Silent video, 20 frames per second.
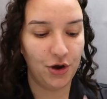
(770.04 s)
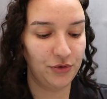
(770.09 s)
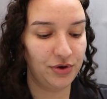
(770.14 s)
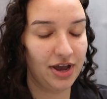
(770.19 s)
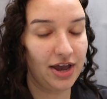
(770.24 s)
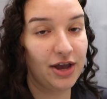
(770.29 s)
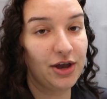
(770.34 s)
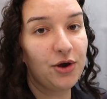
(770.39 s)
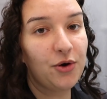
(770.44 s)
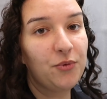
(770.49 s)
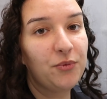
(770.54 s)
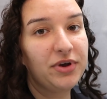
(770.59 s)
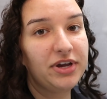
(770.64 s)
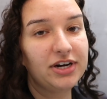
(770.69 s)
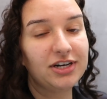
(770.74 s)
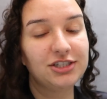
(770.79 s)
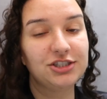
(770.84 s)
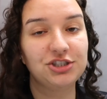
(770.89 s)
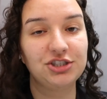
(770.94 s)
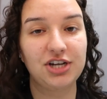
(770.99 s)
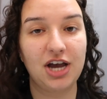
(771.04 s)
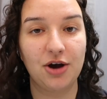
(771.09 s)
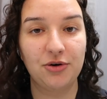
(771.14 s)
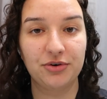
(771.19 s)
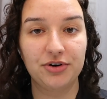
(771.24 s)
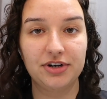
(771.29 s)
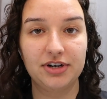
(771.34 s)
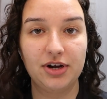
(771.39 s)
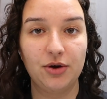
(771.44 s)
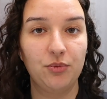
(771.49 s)
Okay, we are
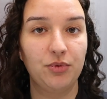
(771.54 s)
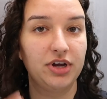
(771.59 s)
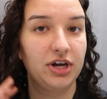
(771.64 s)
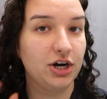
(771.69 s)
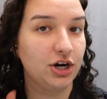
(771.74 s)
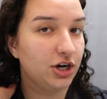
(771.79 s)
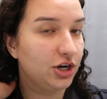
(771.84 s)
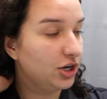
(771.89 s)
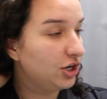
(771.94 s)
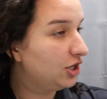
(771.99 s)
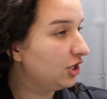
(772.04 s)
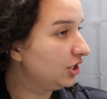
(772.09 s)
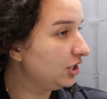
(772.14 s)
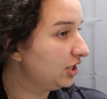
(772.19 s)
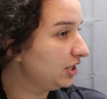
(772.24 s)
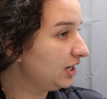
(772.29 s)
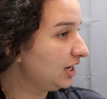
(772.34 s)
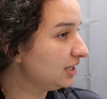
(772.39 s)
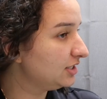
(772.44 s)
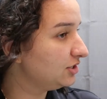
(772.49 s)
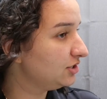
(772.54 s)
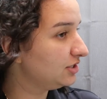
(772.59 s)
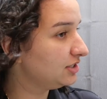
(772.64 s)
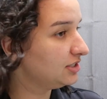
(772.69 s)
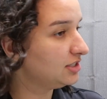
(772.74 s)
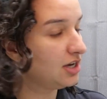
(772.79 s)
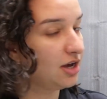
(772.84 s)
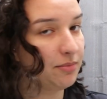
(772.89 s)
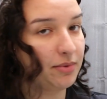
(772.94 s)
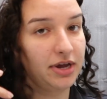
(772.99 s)
showered, we are good. As you
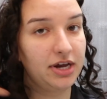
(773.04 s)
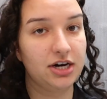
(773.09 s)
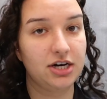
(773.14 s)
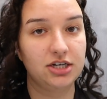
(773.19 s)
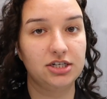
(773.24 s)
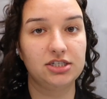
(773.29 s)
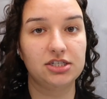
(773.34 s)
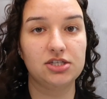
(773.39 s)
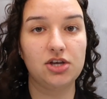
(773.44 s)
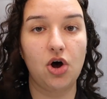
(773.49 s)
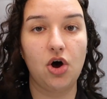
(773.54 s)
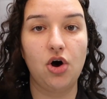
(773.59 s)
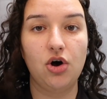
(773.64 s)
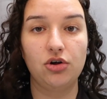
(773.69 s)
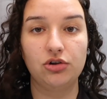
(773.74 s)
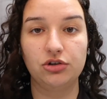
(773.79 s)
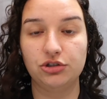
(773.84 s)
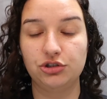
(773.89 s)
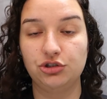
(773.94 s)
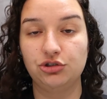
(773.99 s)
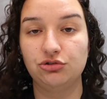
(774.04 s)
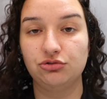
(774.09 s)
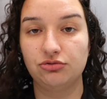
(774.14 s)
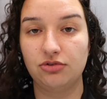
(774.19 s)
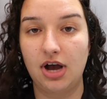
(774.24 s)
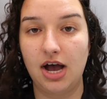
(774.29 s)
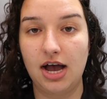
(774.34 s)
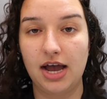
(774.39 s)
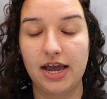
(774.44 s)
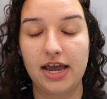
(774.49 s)
can tell, my hair is all
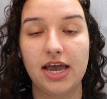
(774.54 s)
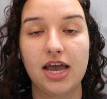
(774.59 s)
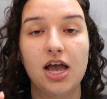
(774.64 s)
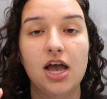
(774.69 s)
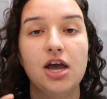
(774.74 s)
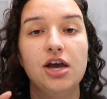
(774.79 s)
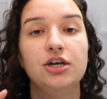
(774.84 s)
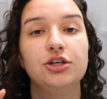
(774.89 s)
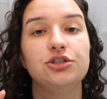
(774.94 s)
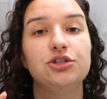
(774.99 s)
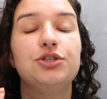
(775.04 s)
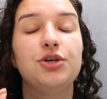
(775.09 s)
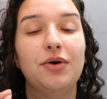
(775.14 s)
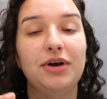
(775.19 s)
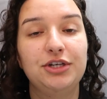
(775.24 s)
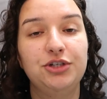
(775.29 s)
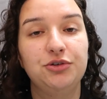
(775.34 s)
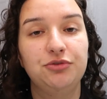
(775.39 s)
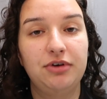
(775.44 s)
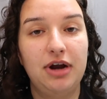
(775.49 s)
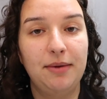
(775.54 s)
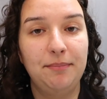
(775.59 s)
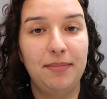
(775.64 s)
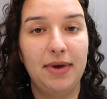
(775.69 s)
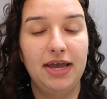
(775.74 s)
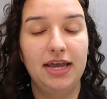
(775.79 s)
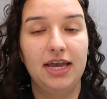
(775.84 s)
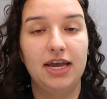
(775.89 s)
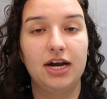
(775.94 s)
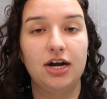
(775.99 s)
dry. So I do wrap
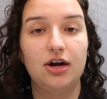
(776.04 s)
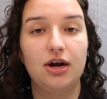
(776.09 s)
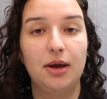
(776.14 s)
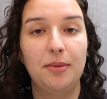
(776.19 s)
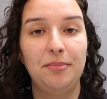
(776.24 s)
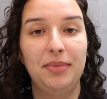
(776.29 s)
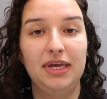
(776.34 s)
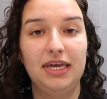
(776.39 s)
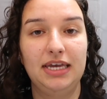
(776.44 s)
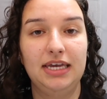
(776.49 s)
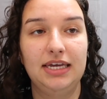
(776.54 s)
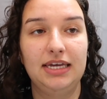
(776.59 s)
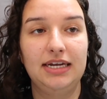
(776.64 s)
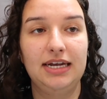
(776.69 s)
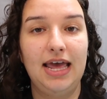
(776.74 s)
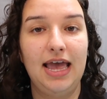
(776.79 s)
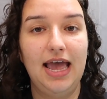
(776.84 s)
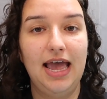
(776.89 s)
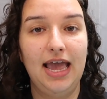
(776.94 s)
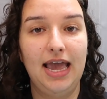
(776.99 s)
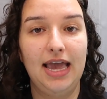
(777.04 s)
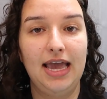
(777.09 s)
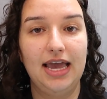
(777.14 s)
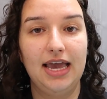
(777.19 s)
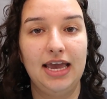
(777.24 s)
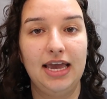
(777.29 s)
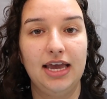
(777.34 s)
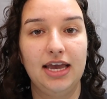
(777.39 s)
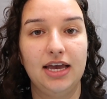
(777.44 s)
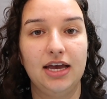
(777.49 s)
my hair up in
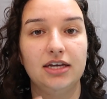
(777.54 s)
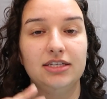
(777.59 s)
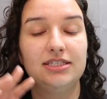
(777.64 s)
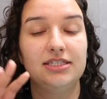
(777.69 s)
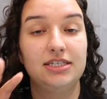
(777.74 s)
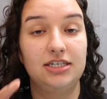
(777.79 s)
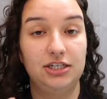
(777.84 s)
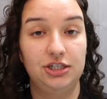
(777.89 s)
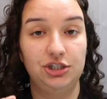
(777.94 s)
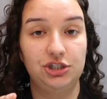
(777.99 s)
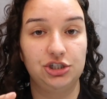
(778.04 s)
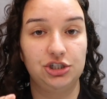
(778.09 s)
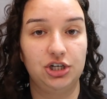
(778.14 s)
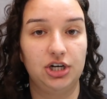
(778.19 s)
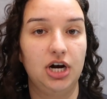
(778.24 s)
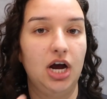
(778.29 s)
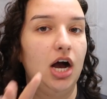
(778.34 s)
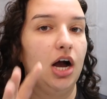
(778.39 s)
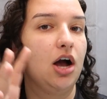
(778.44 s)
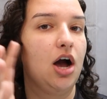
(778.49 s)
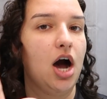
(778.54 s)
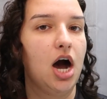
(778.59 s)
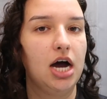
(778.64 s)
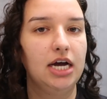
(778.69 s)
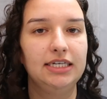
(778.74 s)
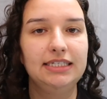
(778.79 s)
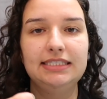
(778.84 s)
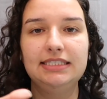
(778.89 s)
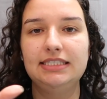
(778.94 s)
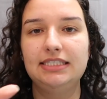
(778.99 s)
a t-shirt, a
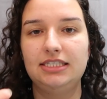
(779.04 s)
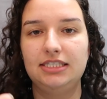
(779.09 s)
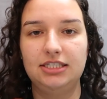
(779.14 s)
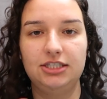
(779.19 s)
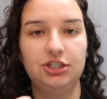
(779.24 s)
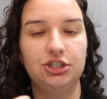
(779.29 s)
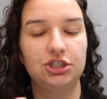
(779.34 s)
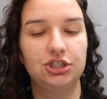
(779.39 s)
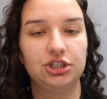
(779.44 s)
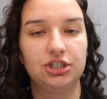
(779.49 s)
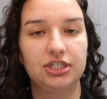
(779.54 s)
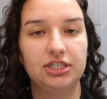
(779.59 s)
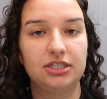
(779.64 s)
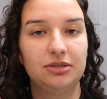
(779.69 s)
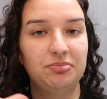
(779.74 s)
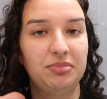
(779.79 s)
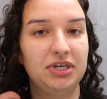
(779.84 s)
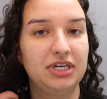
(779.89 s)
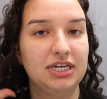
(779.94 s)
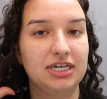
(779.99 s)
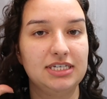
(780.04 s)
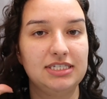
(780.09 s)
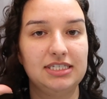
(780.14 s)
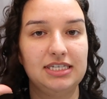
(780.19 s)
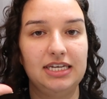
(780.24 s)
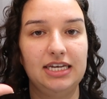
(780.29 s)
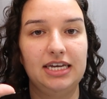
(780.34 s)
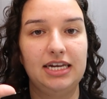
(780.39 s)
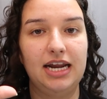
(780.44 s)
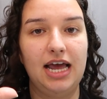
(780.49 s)
cotton t-shirt, because
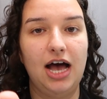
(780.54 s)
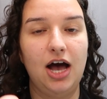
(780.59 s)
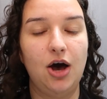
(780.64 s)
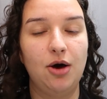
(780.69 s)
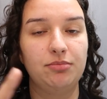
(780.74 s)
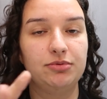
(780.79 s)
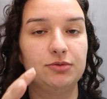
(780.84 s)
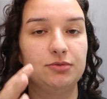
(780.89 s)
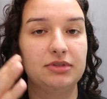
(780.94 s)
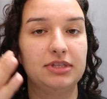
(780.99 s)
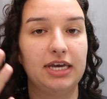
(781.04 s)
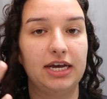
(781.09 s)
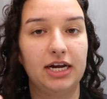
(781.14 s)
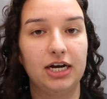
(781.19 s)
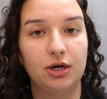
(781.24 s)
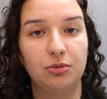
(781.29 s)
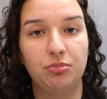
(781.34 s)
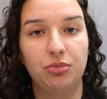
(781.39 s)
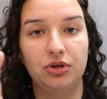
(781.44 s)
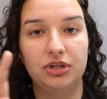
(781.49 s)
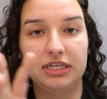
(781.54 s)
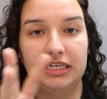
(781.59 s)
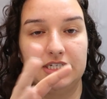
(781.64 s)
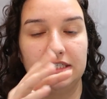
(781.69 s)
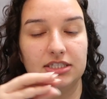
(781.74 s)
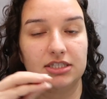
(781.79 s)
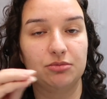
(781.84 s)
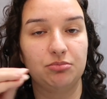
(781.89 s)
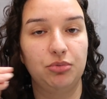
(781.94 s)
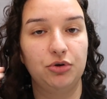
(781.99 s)
it helps with the hair pulling.
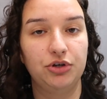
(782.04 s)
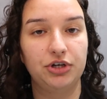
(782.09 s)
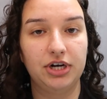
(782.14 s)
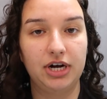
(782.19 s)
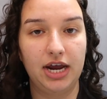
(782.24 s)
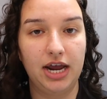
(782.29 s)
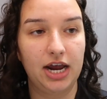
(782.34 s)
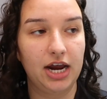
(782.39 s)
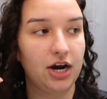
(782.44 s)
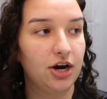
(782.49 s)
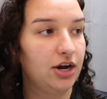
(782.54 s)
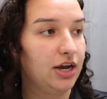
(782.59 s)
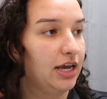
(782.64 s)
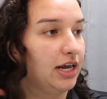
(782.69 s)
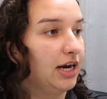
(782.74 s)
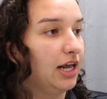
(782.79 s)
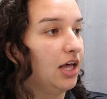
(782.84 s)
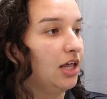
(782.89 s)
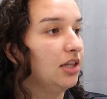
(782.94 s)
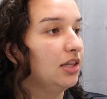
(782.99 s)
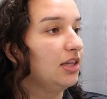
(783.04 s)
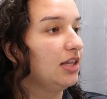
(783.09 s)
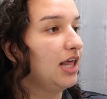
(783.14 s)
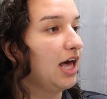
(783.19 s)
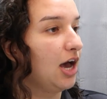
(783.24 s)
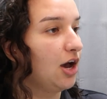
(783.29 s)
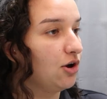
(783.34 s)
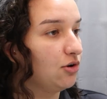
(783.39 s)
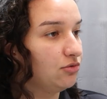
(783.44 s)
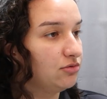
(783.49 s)
It doesn't pull your hair. It
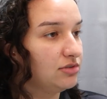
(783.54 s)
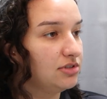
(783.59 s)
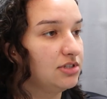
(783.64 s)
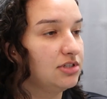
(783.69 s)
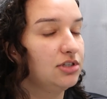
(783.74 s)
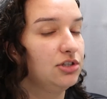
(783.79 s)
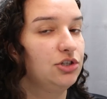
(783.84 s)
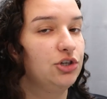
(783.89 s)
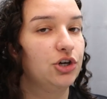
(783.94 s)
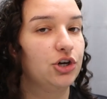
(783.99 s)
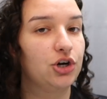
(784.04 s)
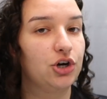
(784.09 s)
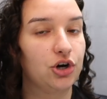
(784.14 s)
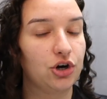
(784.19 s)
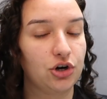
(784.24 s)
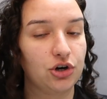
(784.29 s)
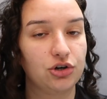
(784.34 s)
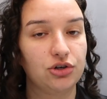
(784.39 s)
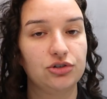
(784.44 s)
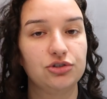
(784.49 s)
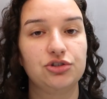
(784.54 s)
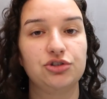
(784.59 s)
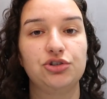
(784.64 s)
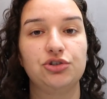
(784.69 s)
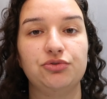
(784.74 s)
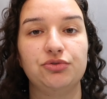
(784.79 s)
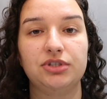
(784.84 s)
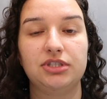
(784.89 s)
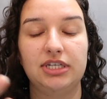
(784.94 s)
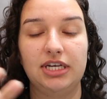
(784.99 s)
allows your curls
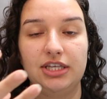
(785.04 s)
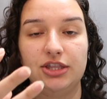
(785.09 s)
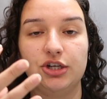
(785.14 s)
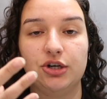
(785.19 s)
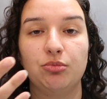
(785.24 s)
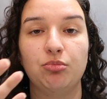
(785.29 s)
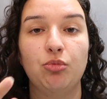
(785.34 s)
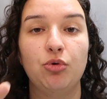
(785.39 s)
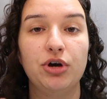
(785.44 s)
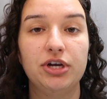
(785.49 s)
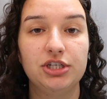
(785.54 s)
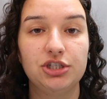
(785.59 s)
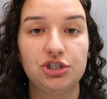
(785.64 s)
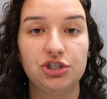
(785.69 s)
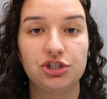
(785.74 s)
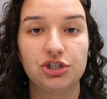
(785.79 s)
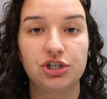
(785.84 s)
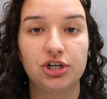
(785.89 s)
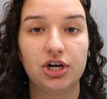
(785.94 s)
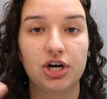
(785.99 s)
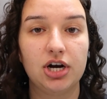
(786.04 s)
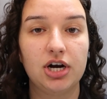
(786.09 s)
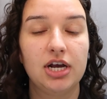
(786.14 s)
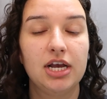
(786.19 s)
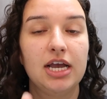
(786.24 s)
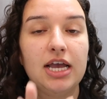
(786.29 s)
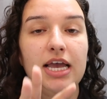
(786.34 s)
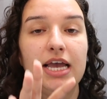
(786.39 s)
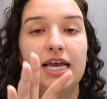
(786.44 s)
retain their moisture.